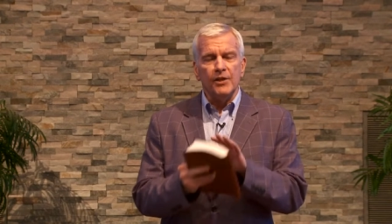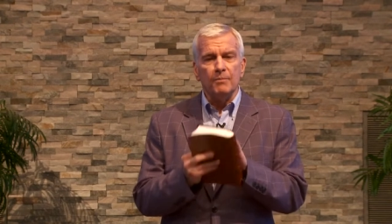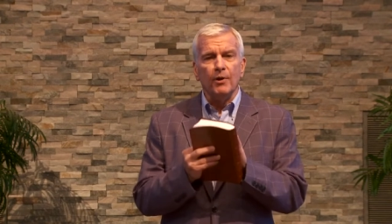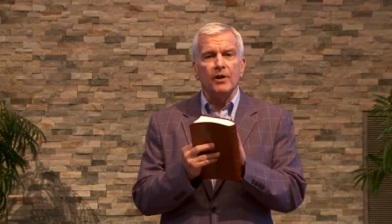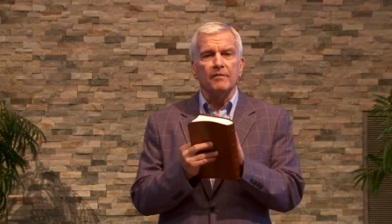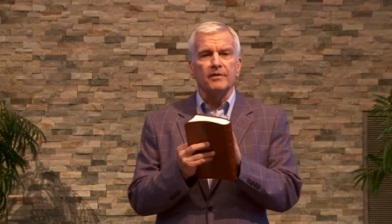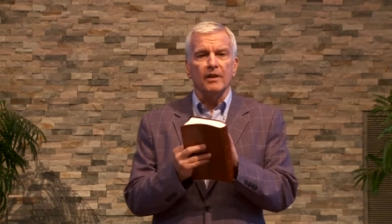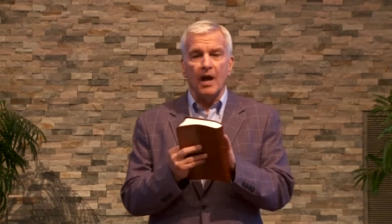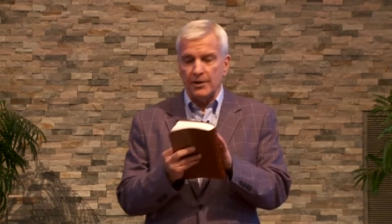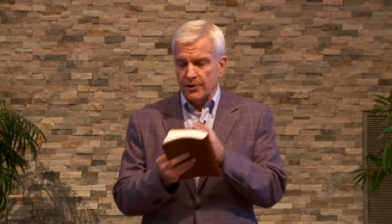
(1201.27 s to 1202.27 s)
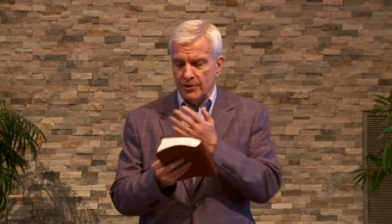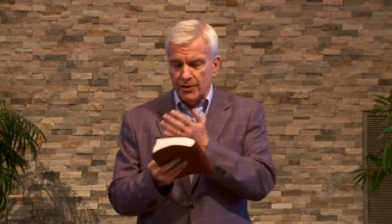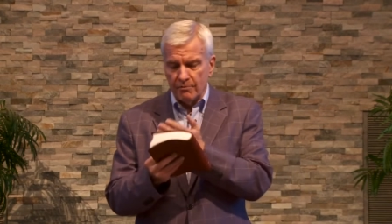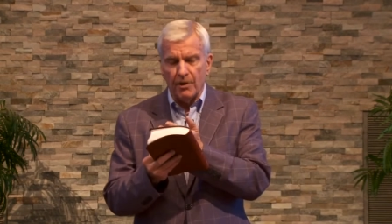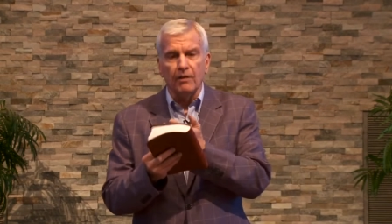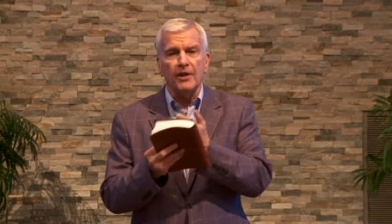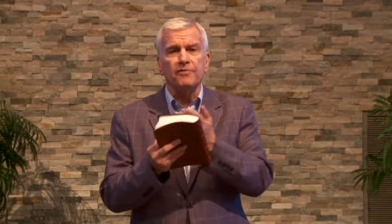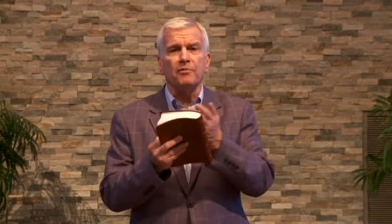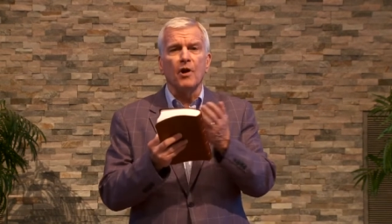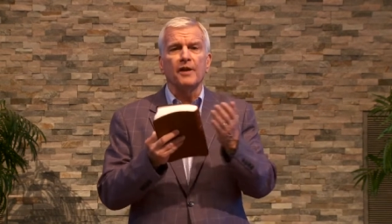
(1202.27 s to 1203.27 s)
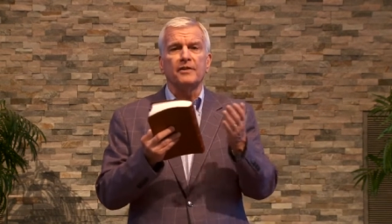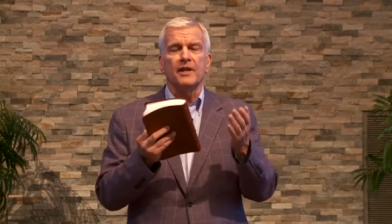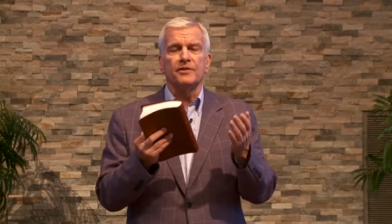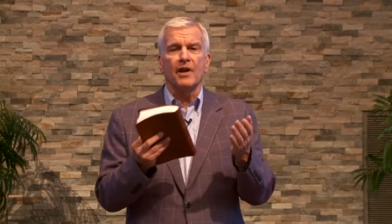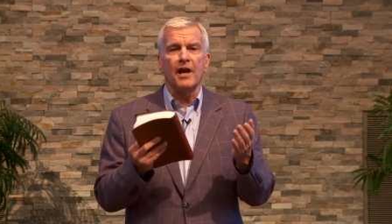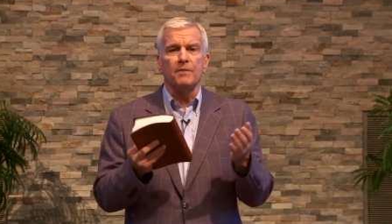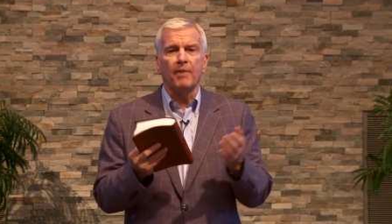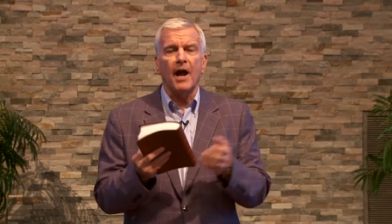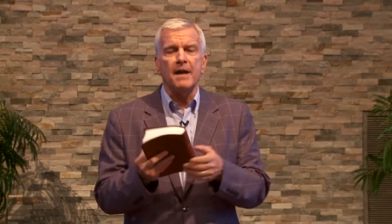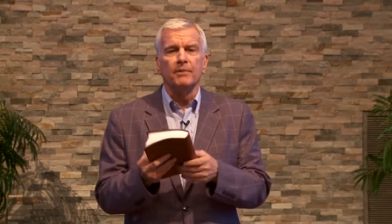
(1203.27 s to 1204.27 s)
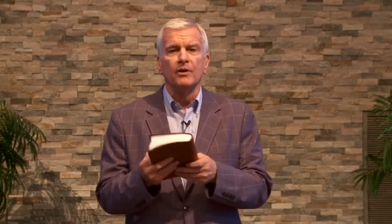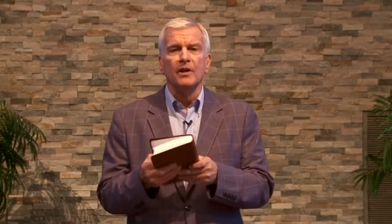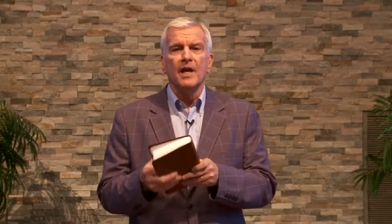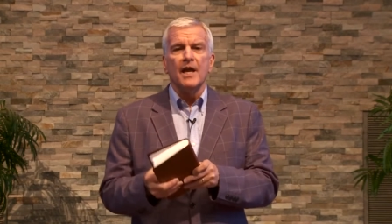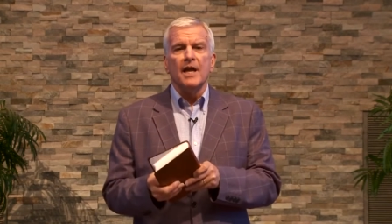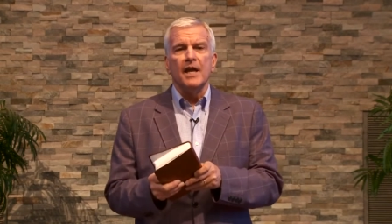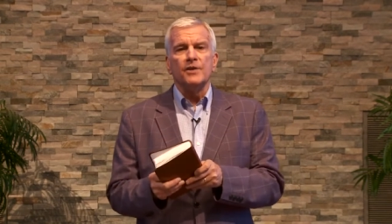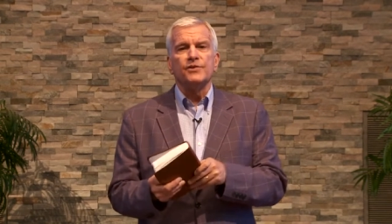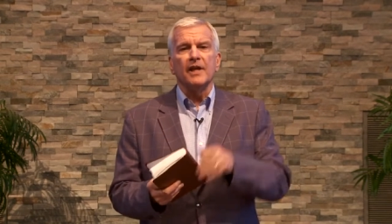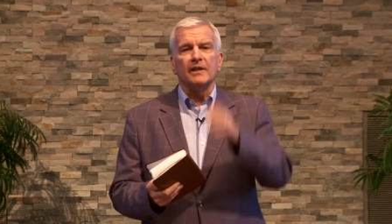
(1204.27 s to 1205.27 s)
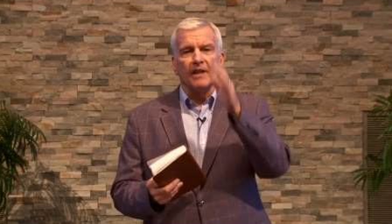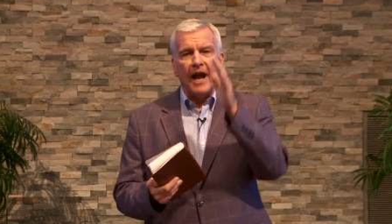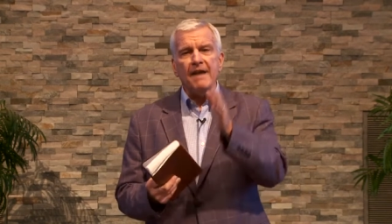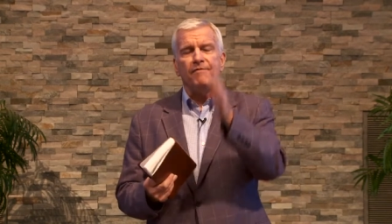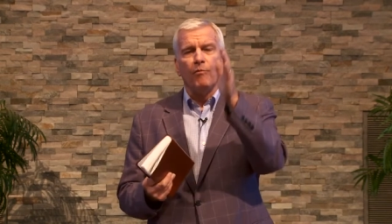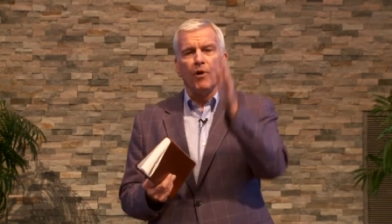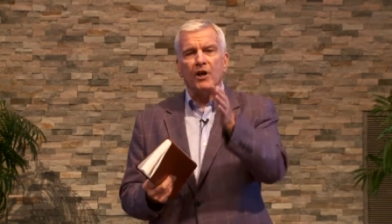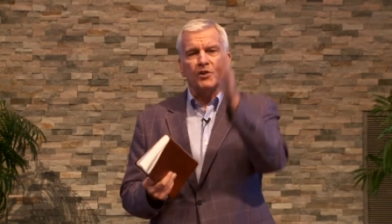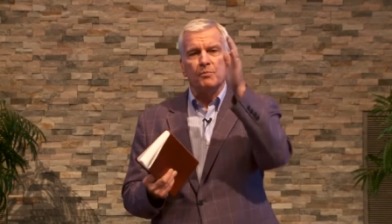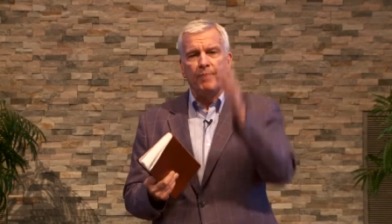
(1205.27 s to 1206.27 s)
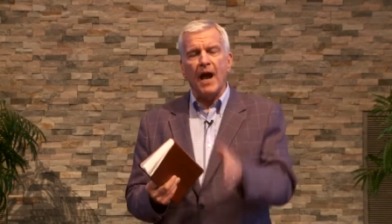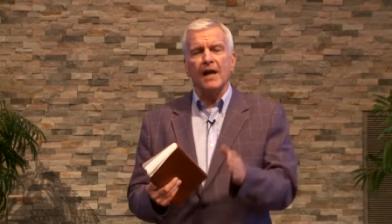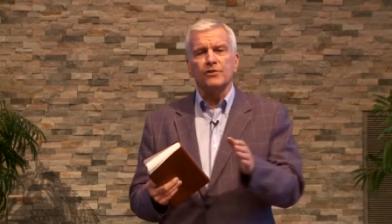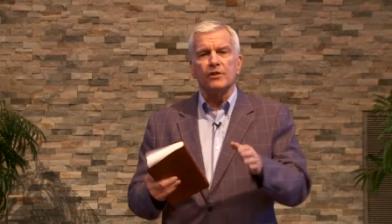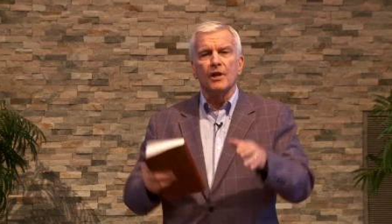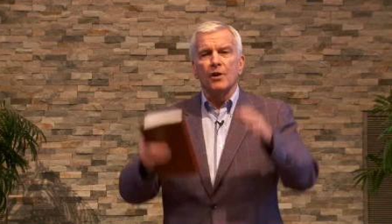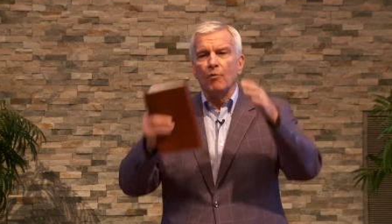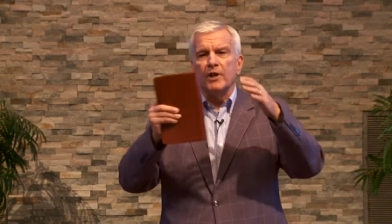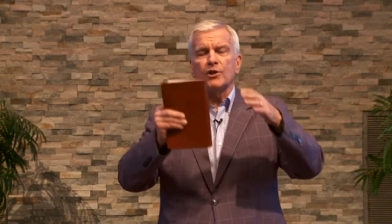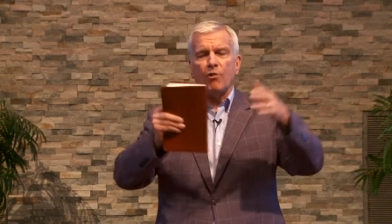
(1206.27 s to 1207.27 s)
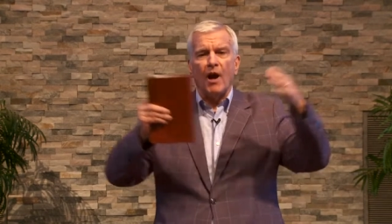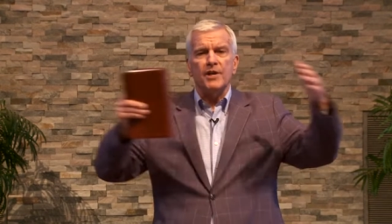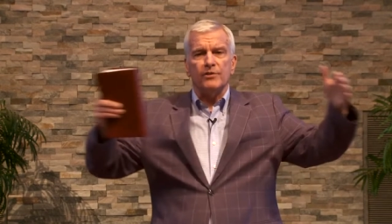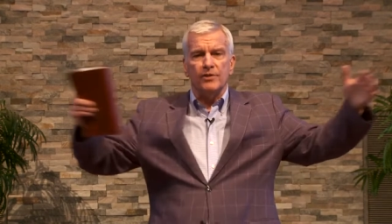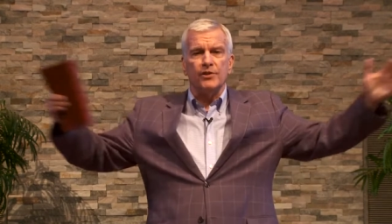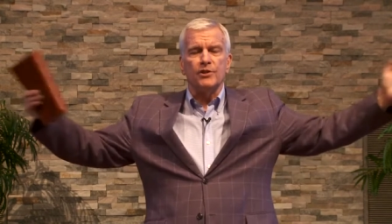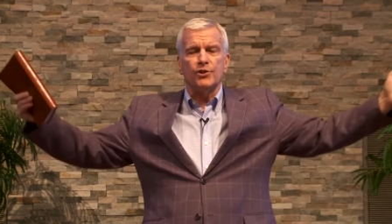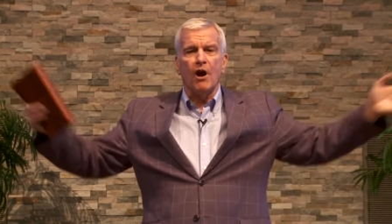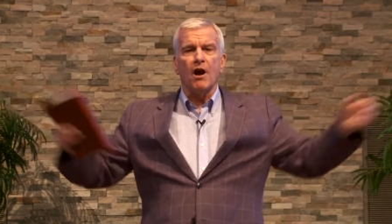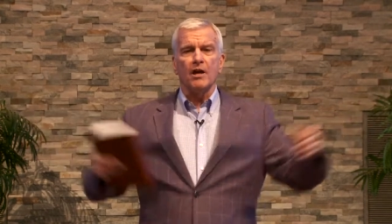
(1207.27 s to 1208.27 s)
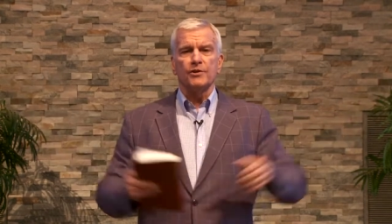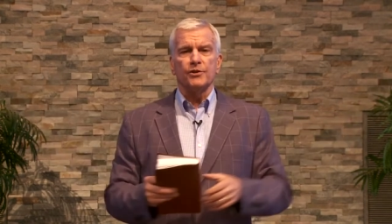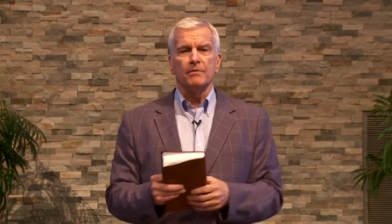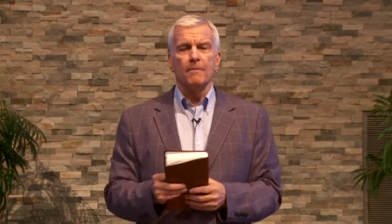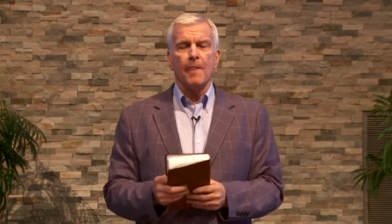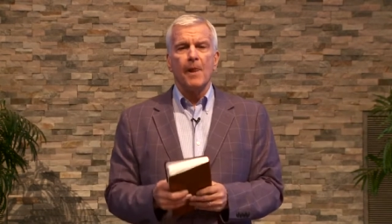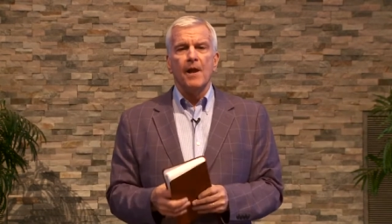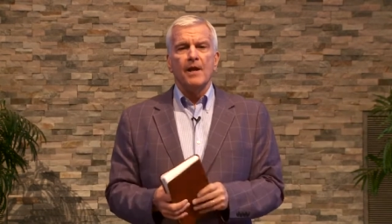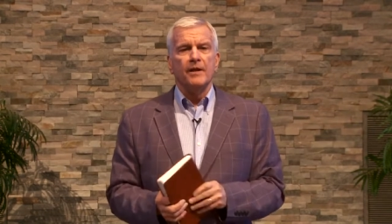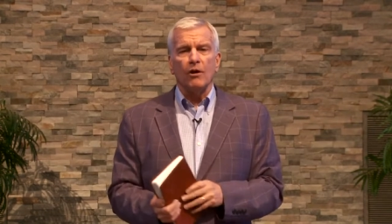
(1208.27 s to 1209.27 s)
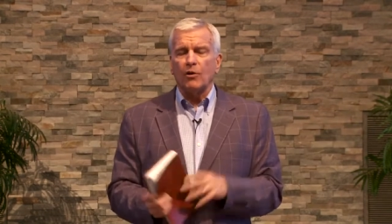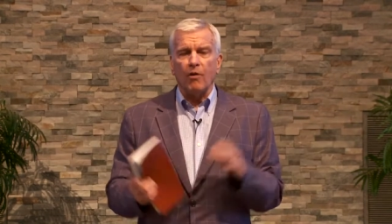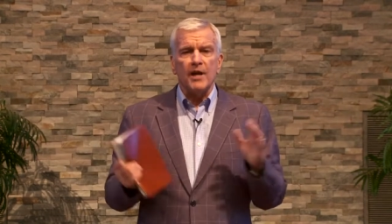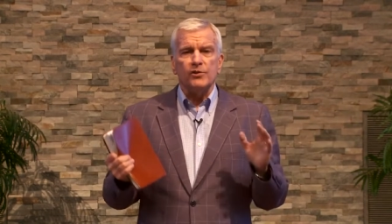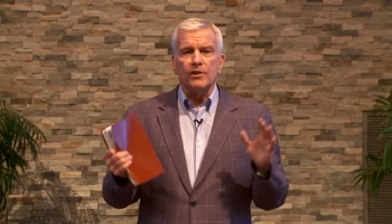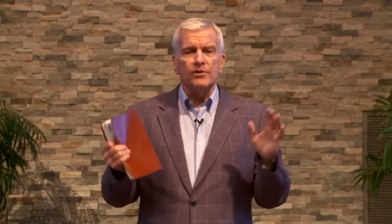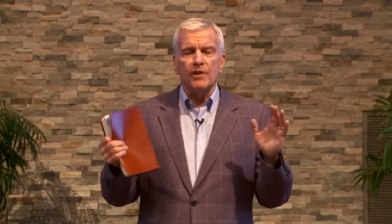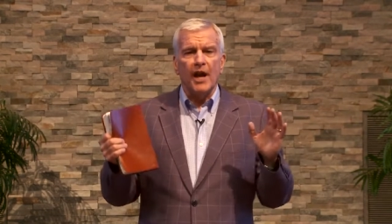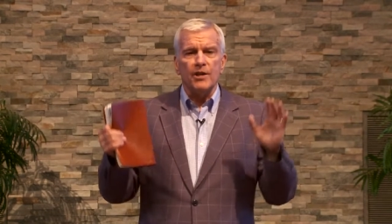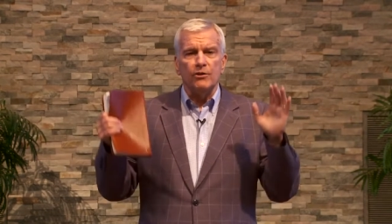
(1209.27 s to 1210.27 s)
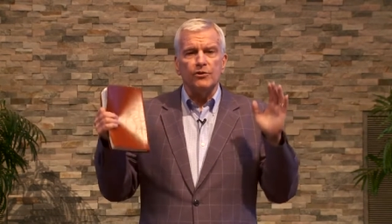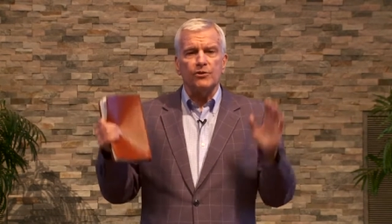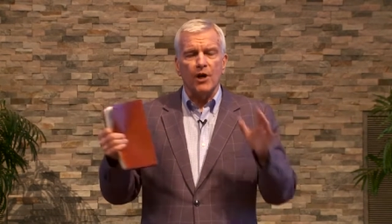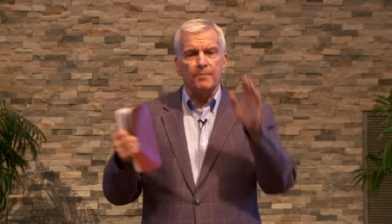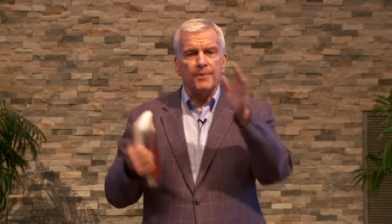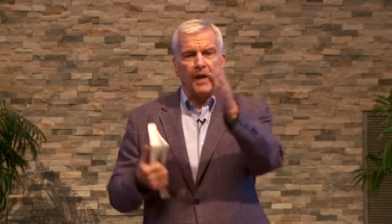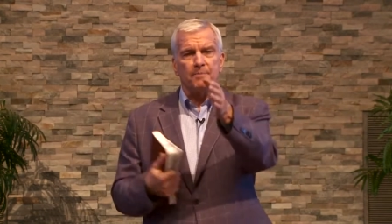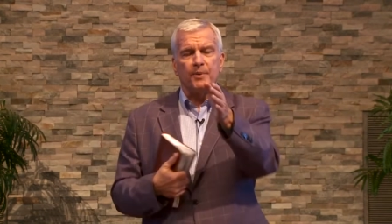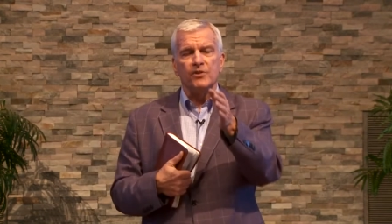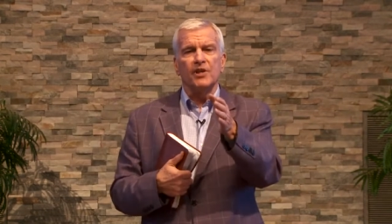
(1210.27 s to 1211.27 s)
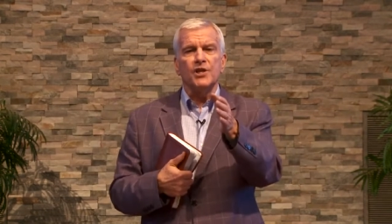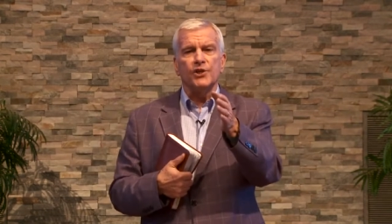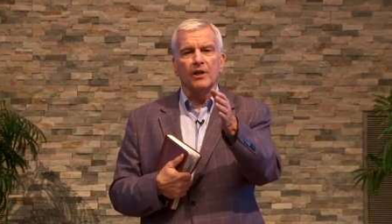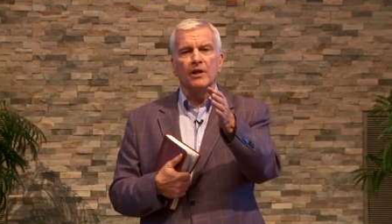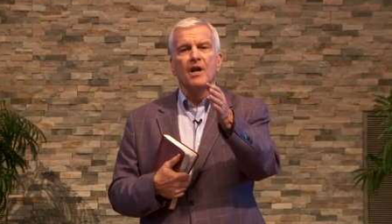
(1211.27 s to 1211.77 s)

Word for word: the book of Colossians and really throughout the entire Bible is that life works best when Christ is in charge. Now, Christ does not usurp that position